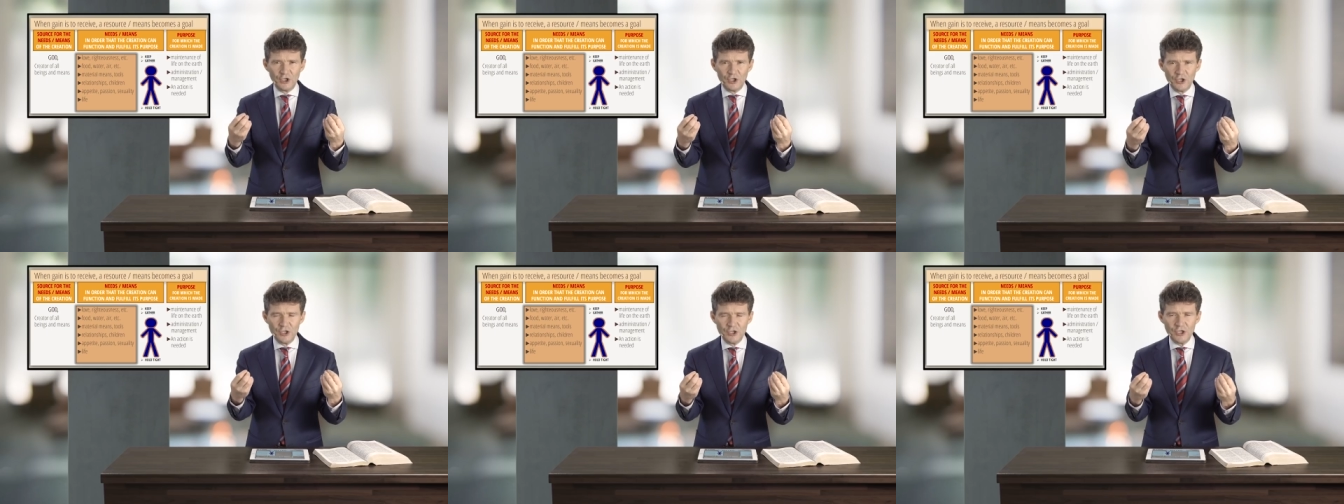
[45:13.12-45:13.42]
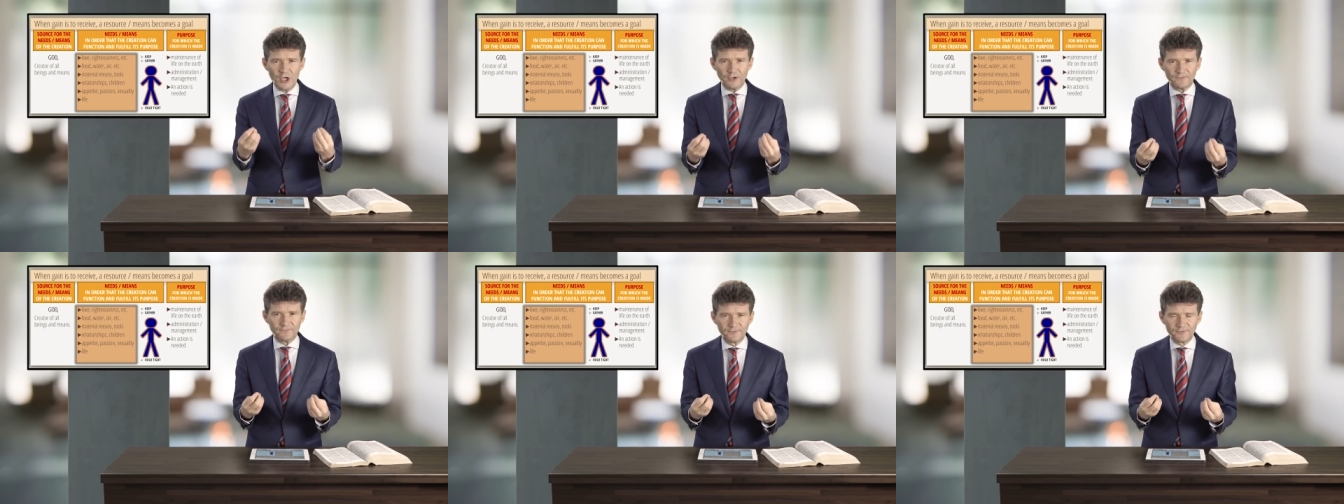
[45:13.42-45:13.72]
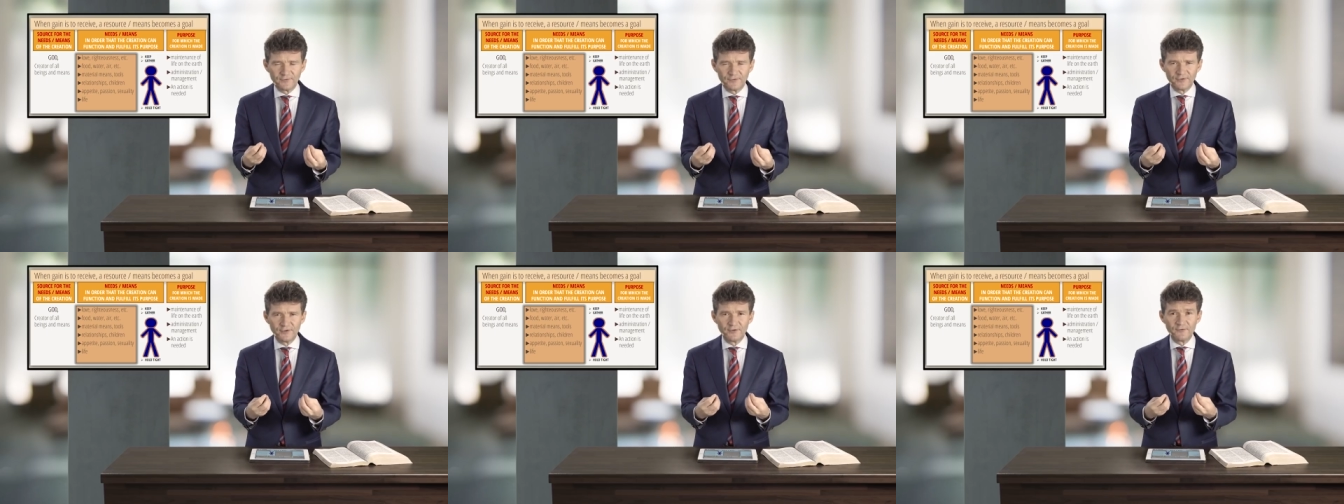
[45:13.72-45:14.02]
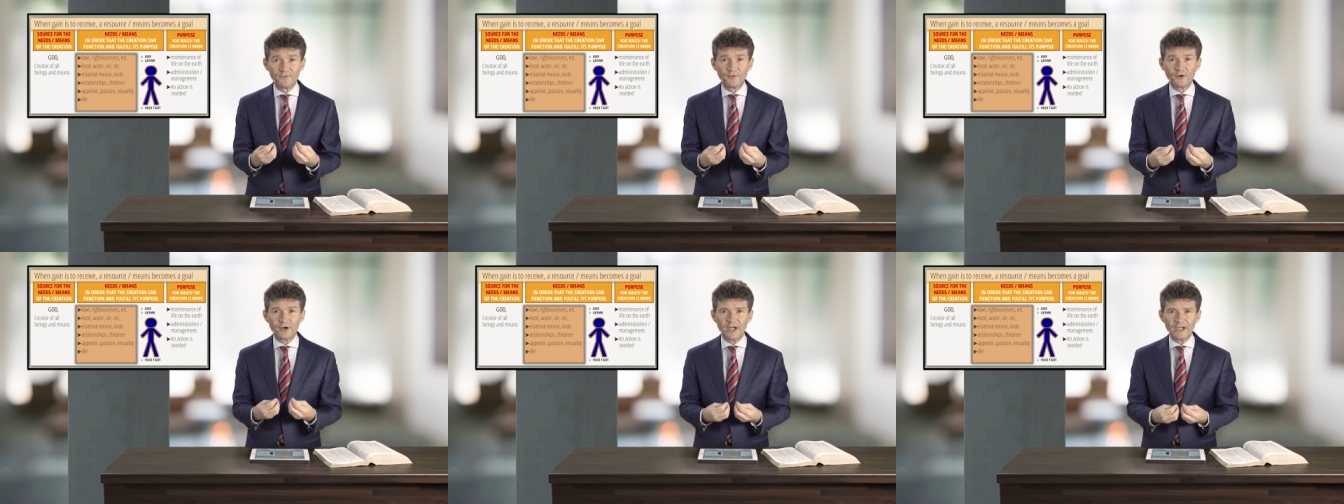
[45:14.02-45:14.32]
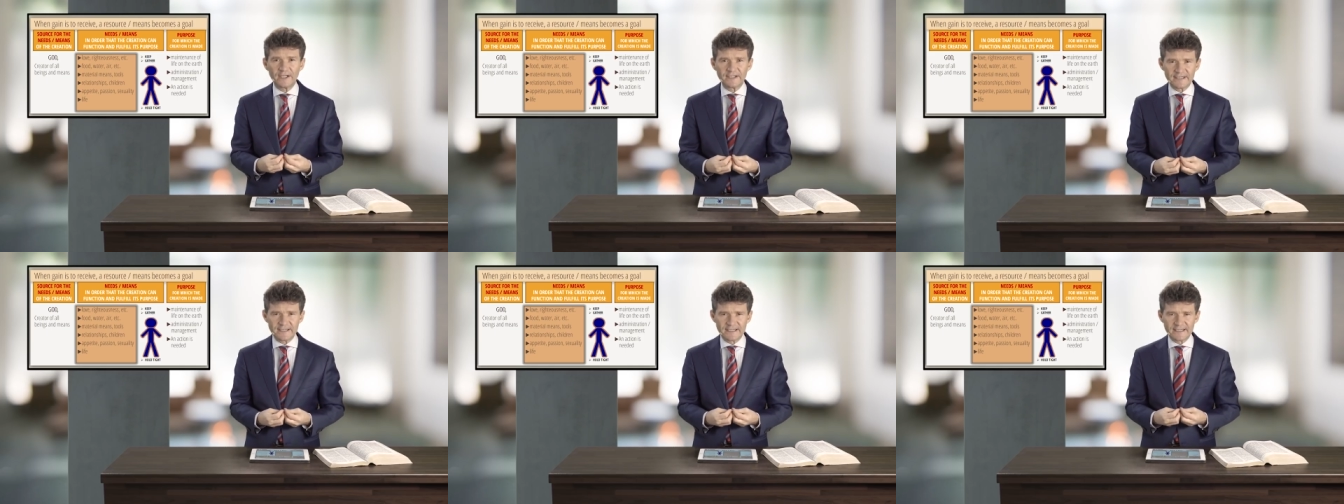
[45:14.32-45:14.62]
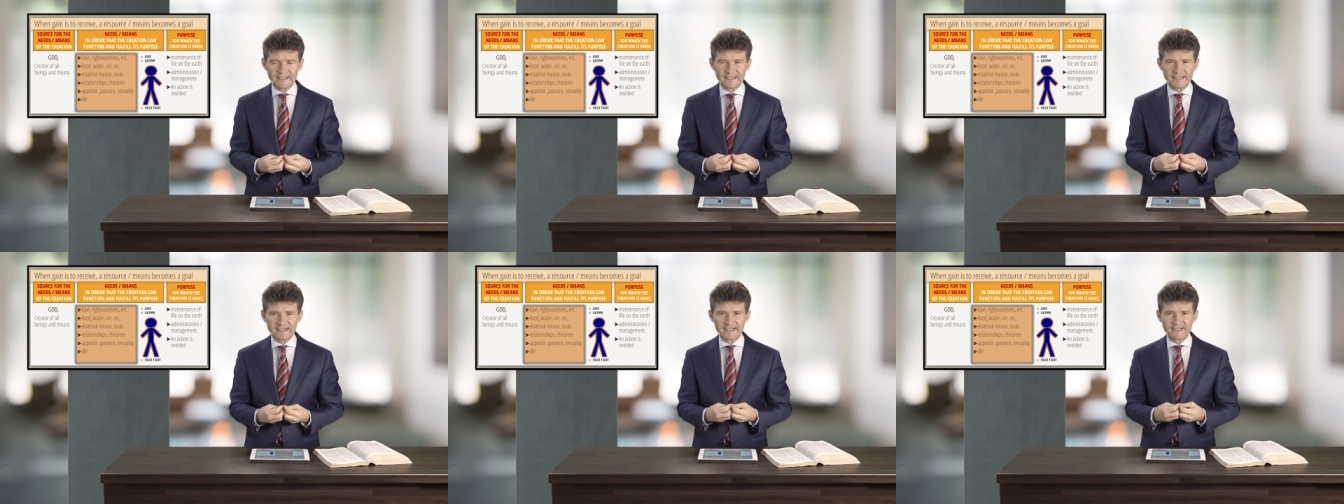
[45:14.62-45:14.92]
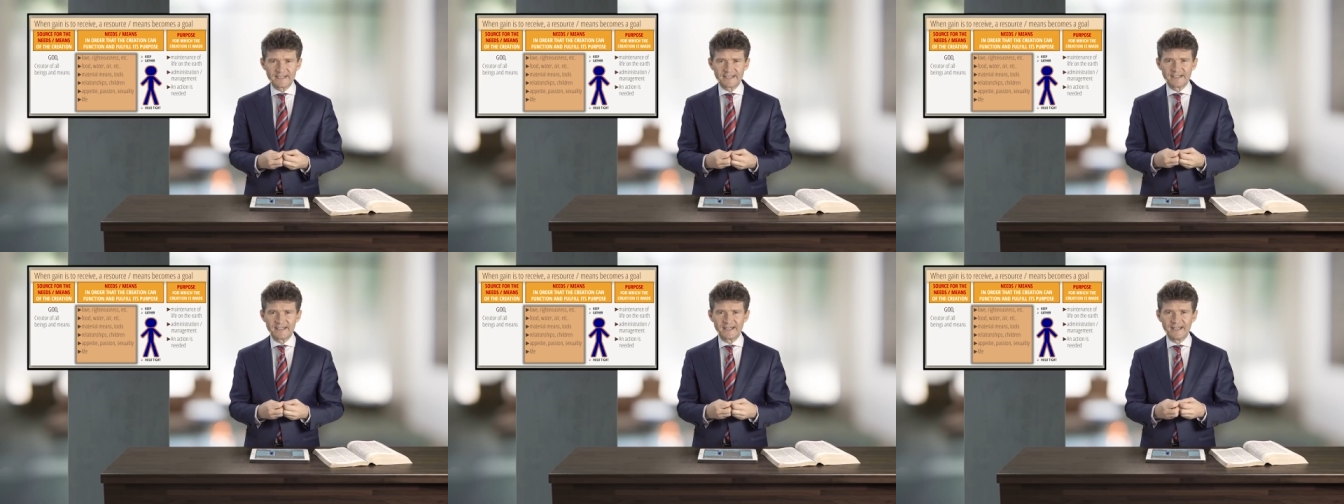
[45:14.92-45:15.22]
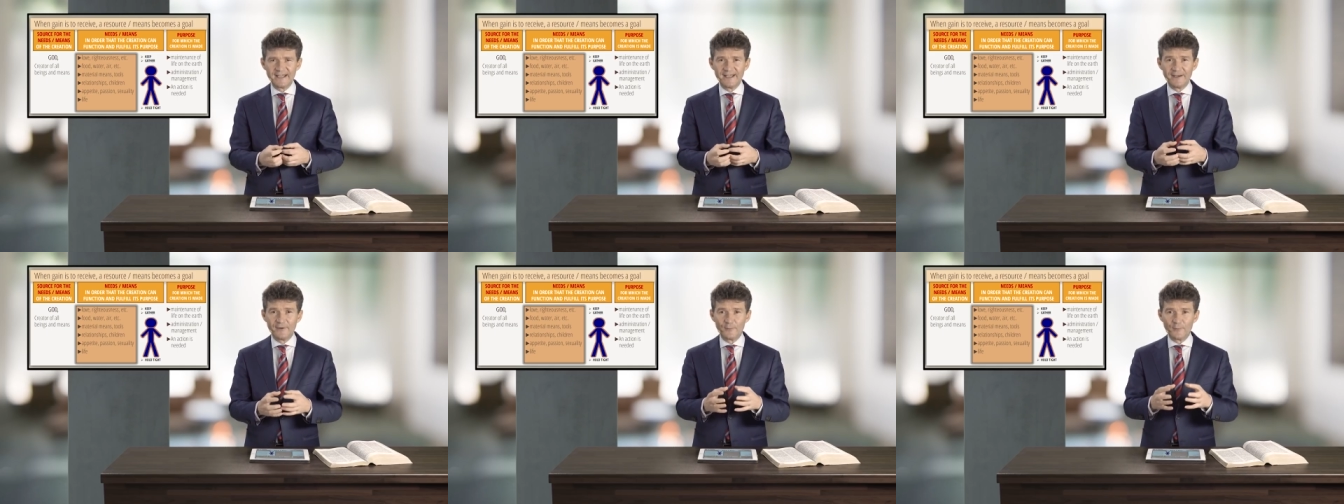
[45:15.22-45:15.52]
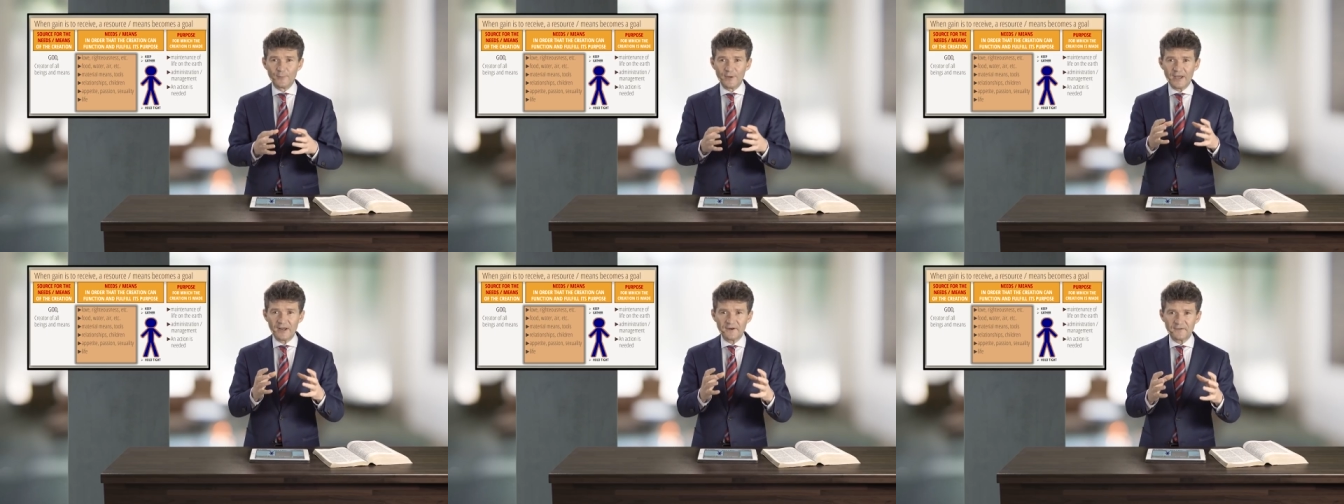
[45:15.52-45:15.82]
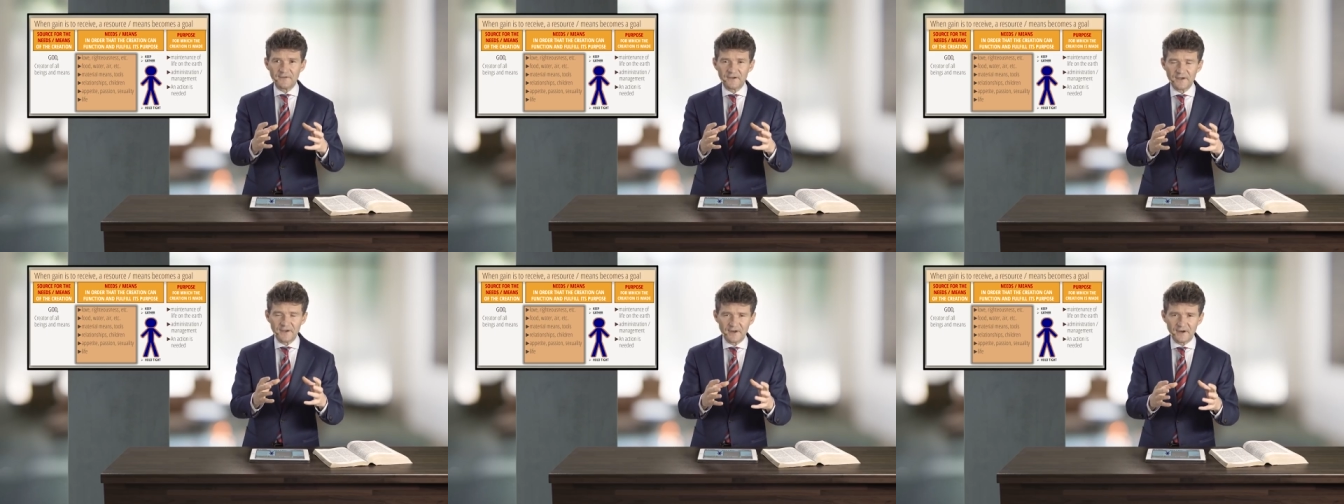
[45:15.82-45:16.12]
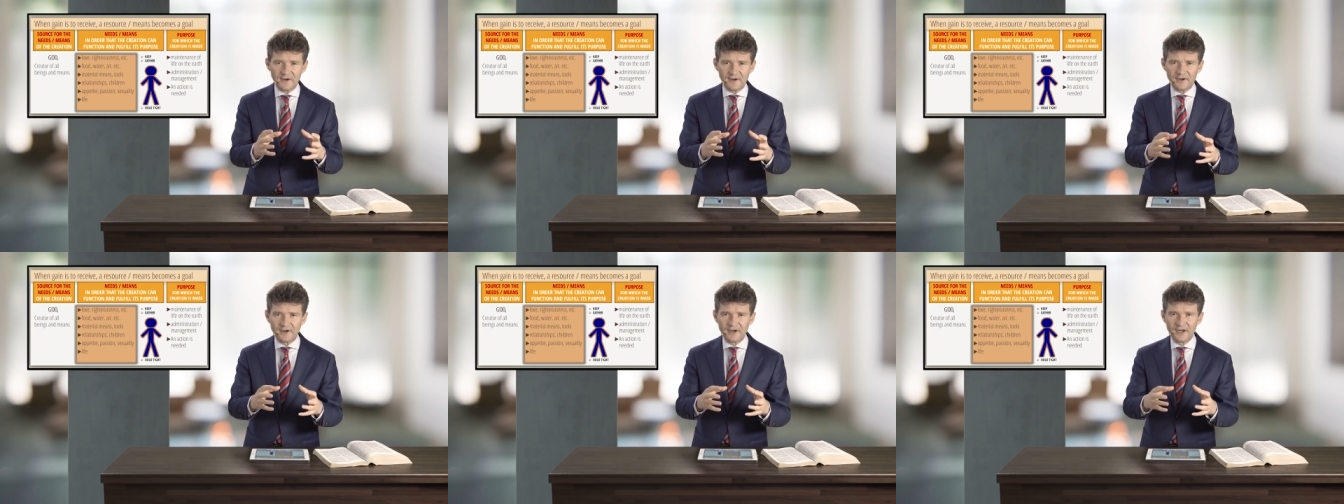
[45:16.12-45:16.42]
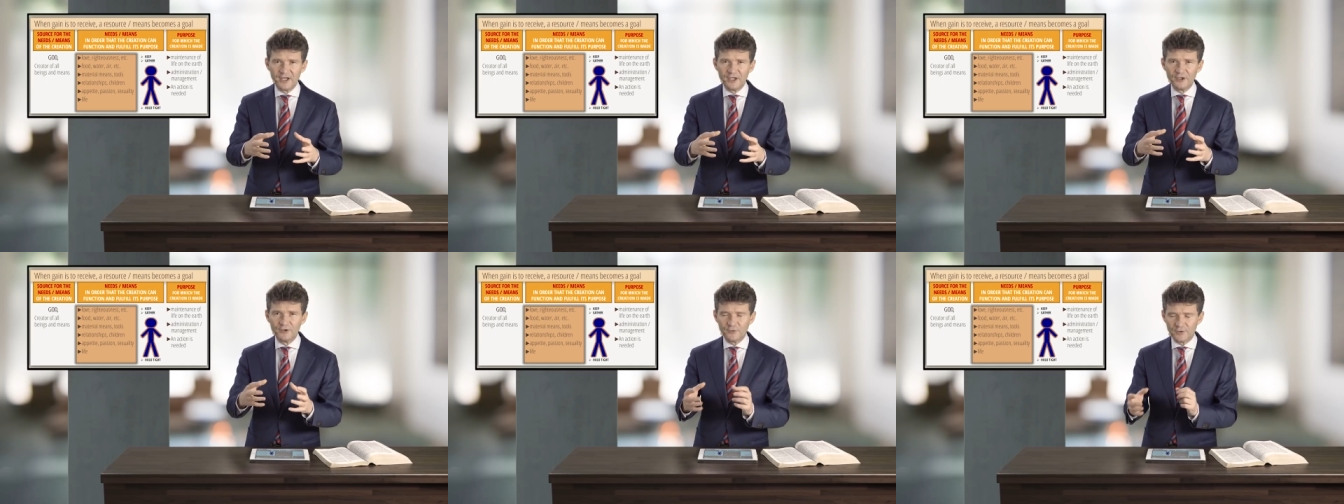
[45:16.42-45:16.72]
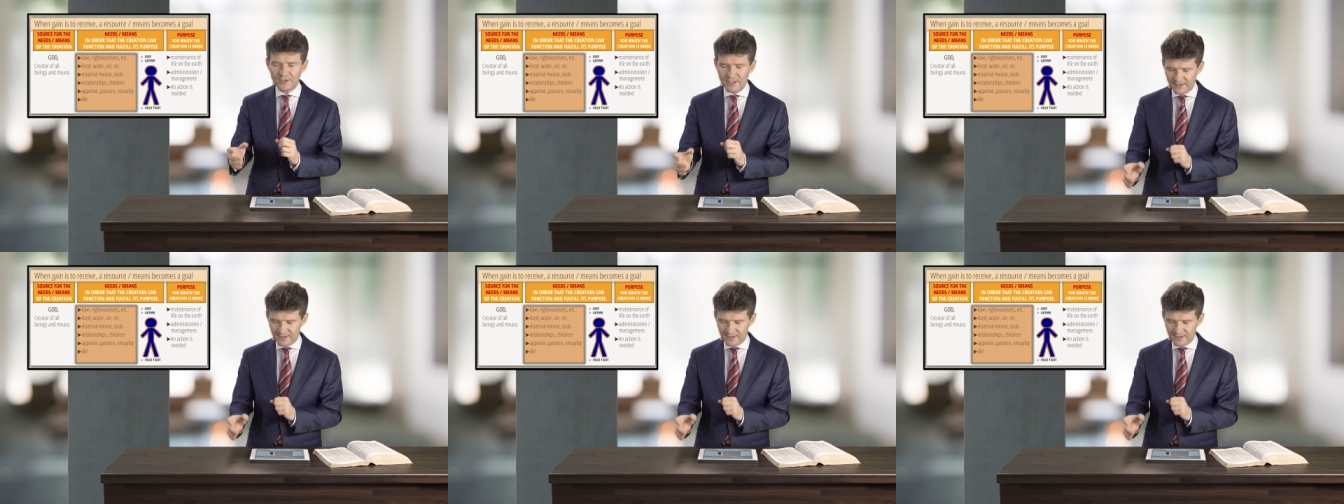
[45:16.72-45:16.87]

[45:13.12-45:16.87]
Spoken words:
not for us. We are there to